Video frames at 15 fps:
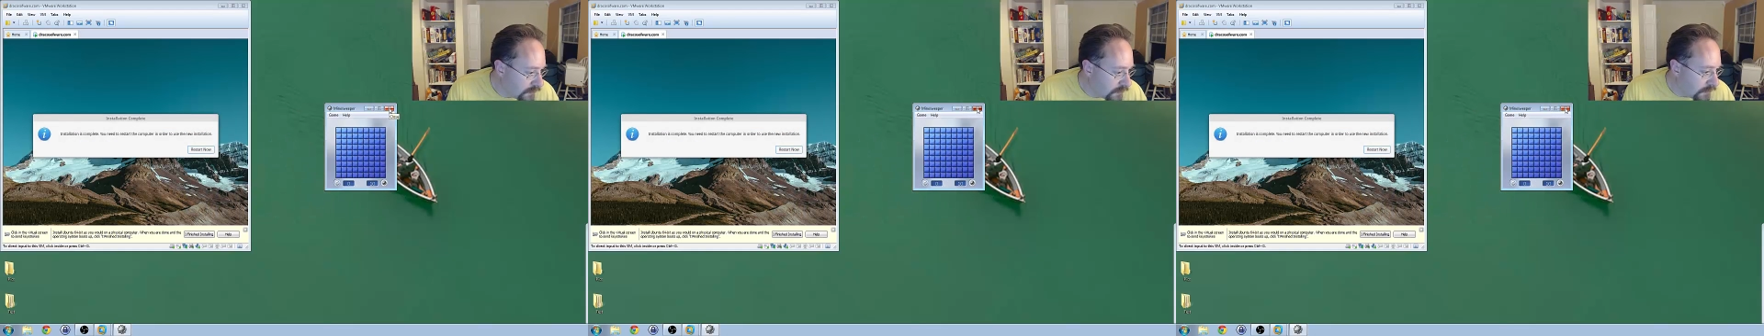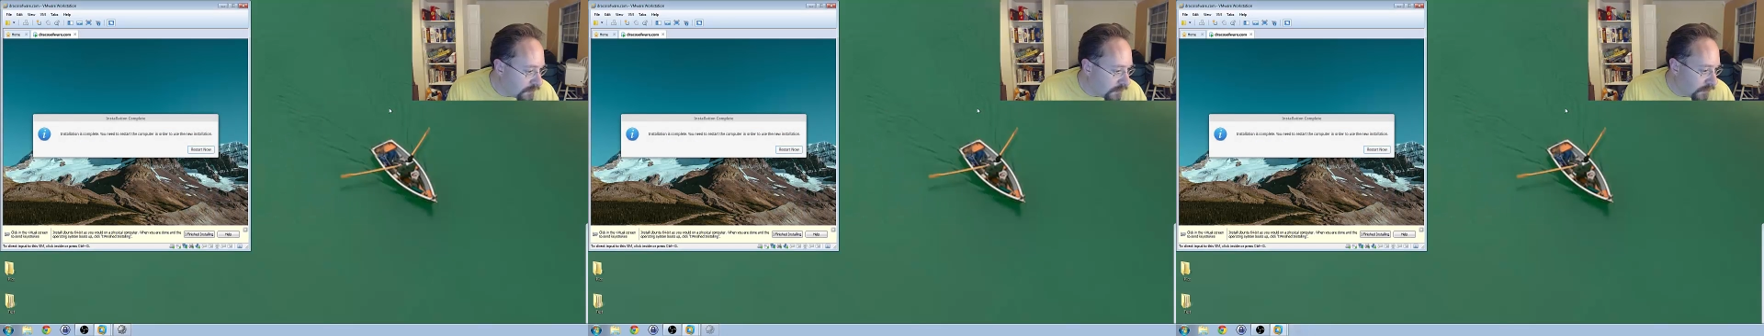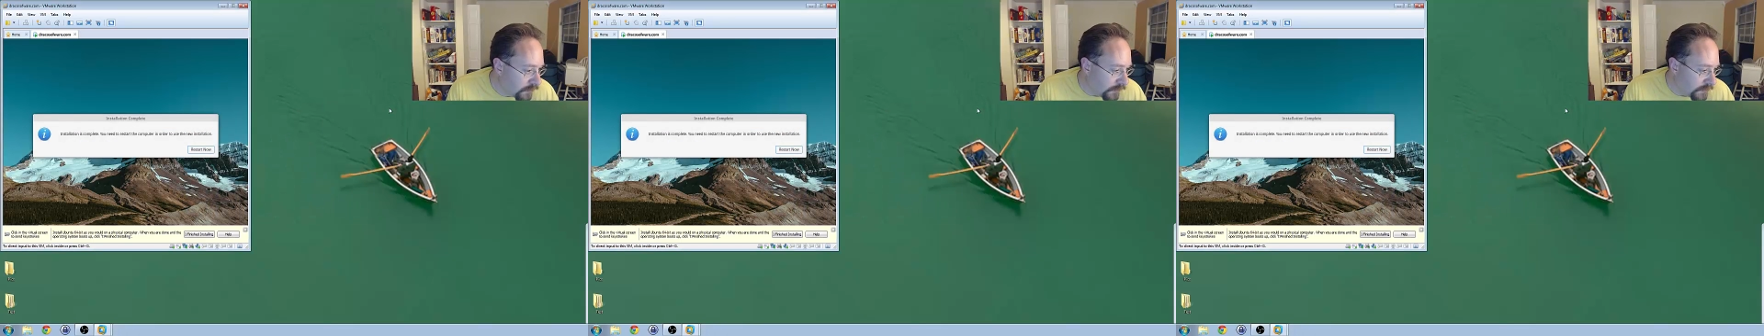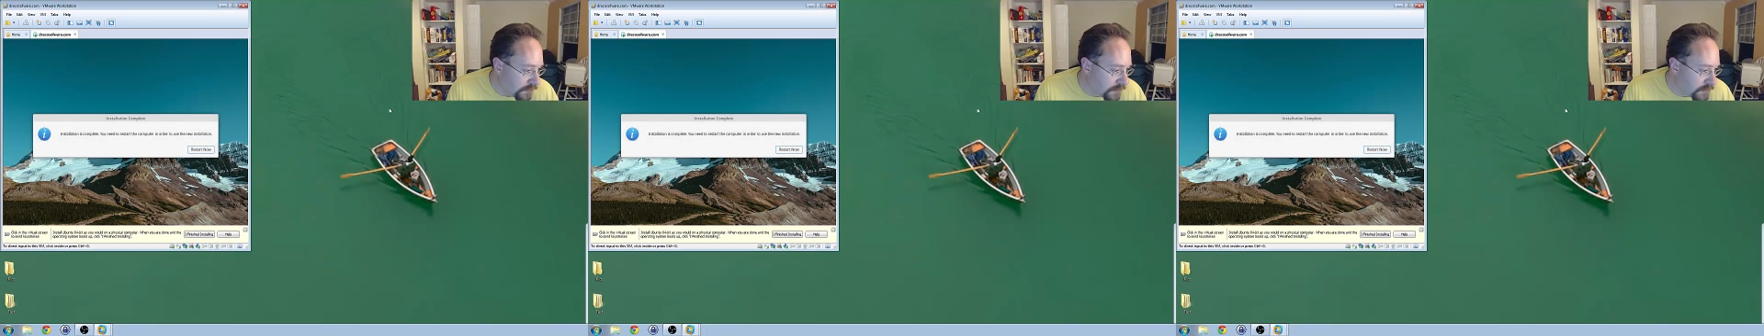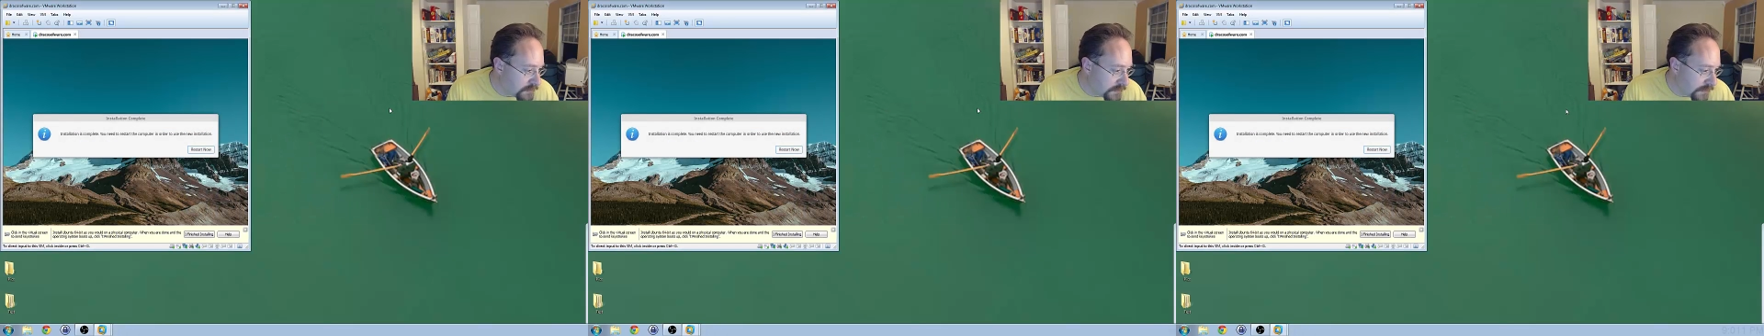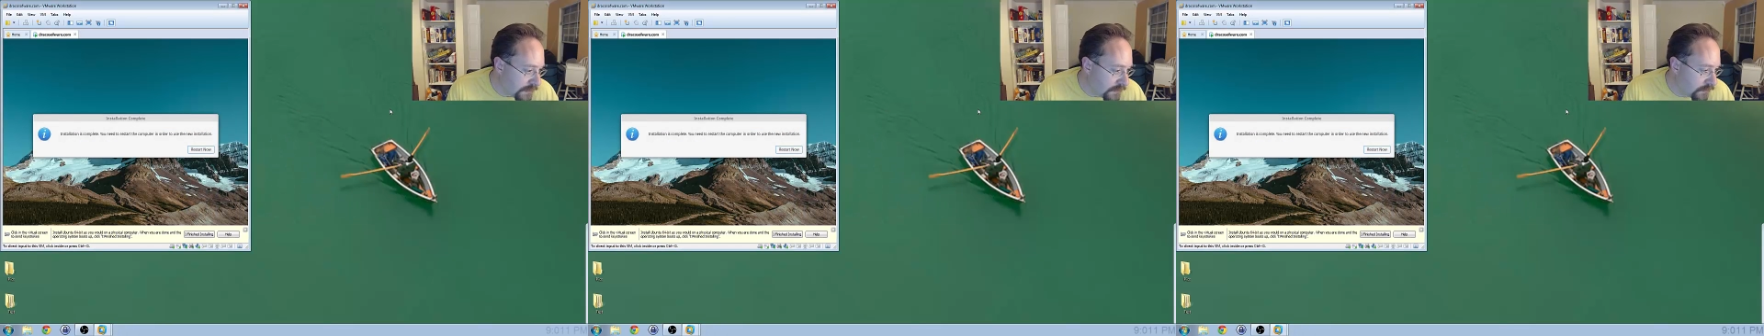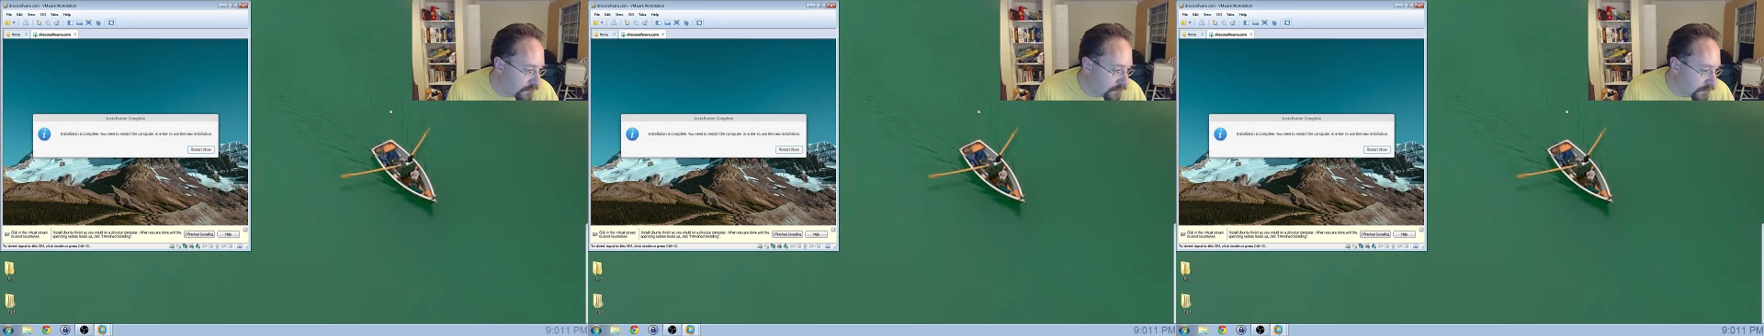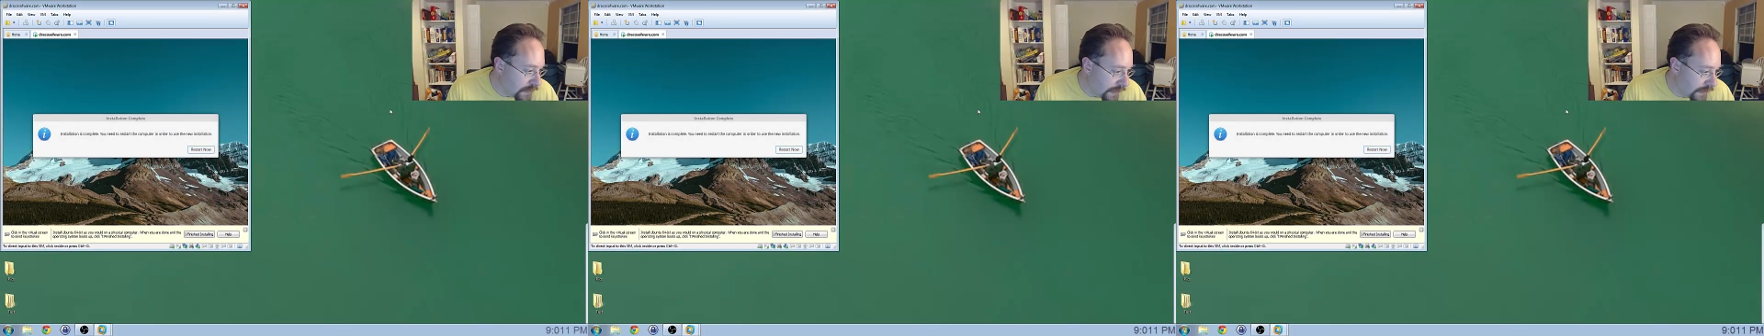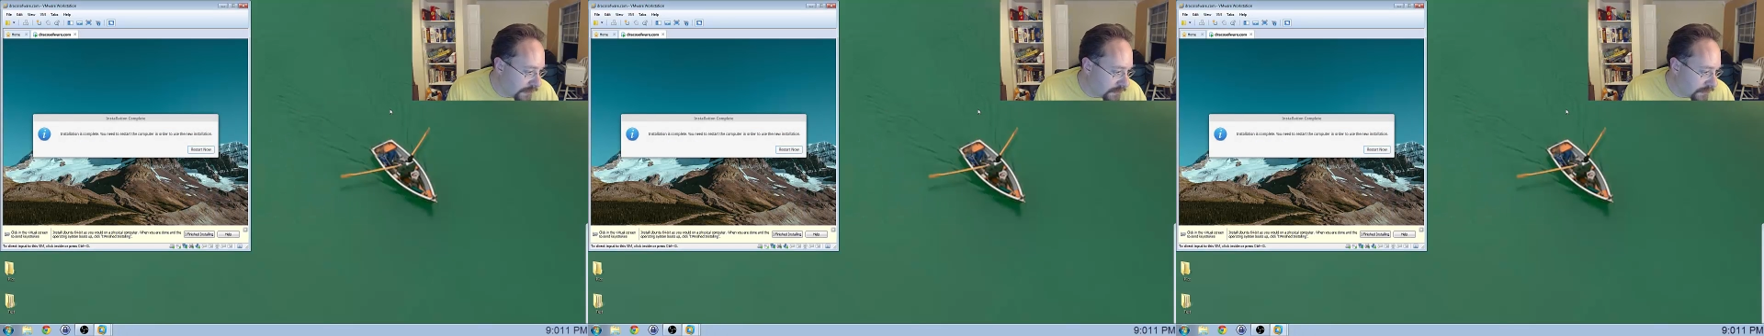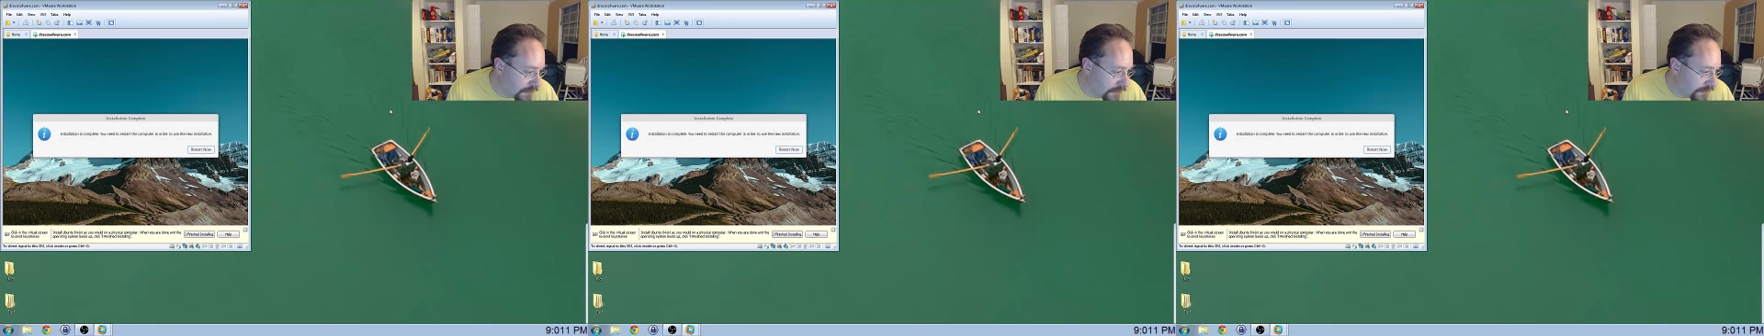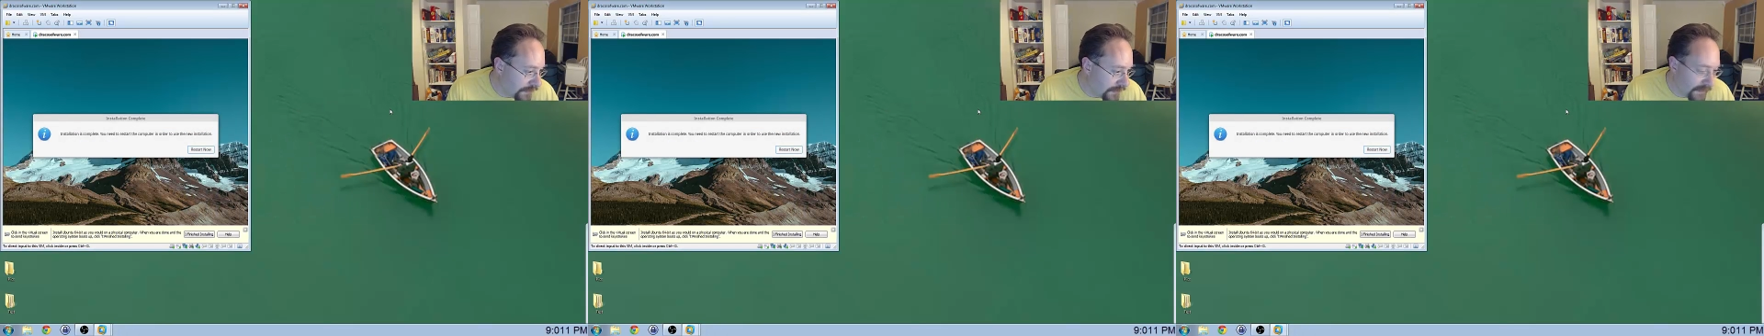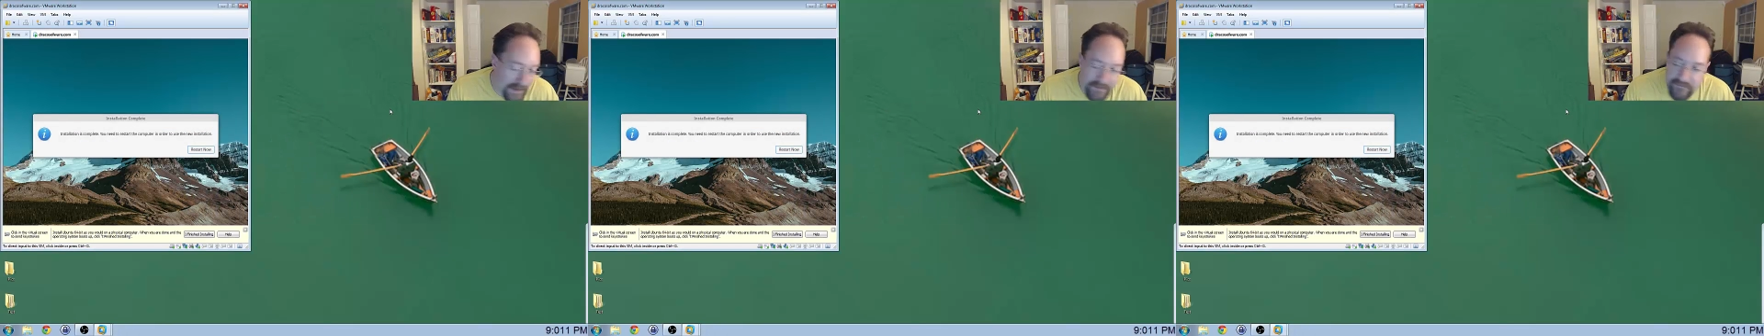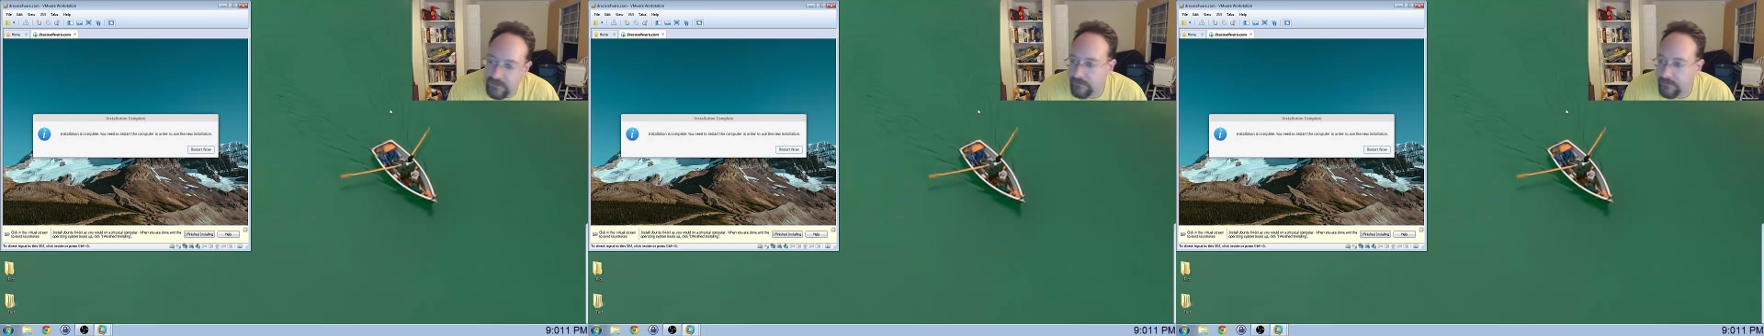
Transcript: Alright, it is now 9:11